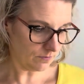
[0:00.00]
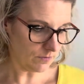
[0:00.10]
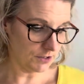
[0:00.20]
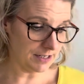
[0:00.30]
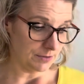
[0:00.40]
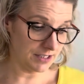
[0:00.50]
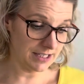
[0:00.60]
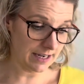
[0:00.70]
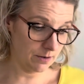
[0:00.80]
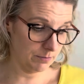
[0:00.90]
So that was the
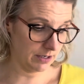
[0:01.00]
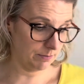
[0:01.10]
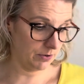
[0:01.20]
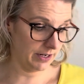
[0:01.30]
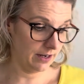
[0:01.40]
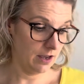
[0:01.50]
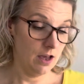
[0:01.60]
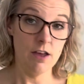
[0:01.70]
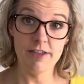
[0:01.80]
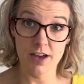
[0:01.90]
second bullet point.
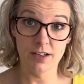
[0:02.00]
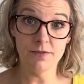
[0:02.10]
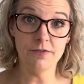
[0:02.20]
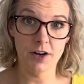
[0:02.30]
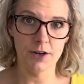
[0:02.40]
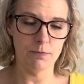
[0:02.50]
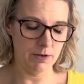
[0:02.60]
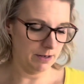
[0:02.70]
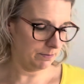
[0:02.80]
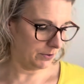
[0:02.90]
Third and final
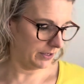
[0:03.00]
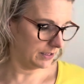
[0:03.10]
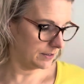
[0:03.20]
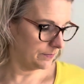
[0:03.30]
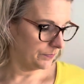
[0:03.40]
bullet point.